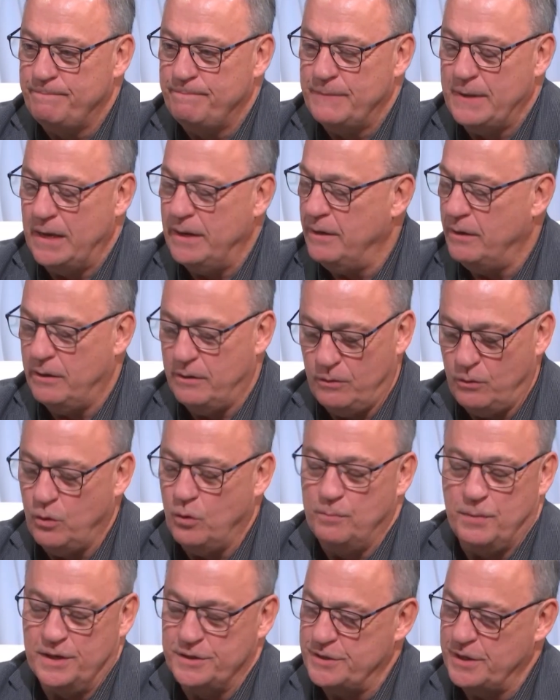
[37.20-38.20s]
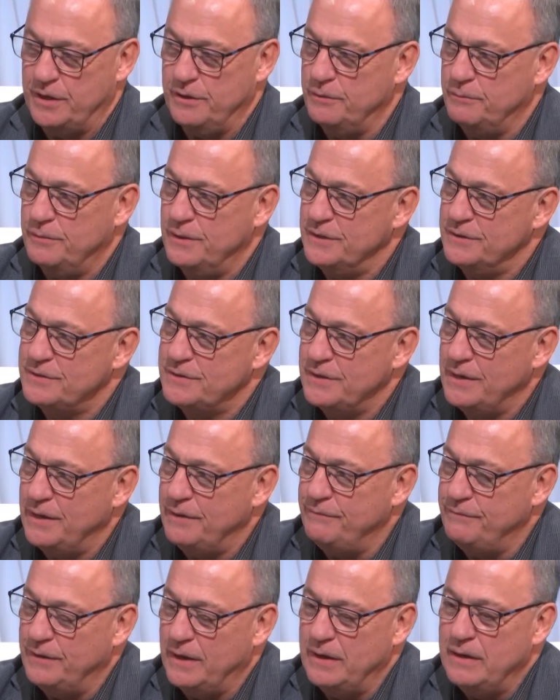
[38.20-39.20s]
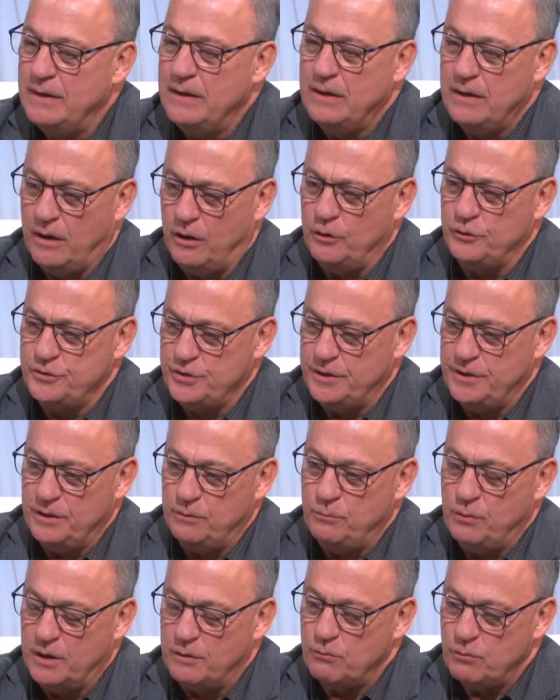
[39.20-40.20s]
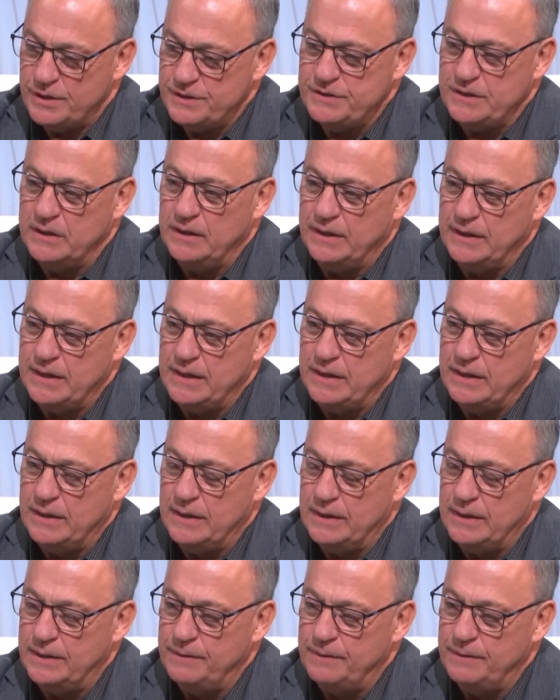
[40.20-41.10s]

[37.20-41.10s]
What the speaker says: and a whole bunch of other ones. I also did one recently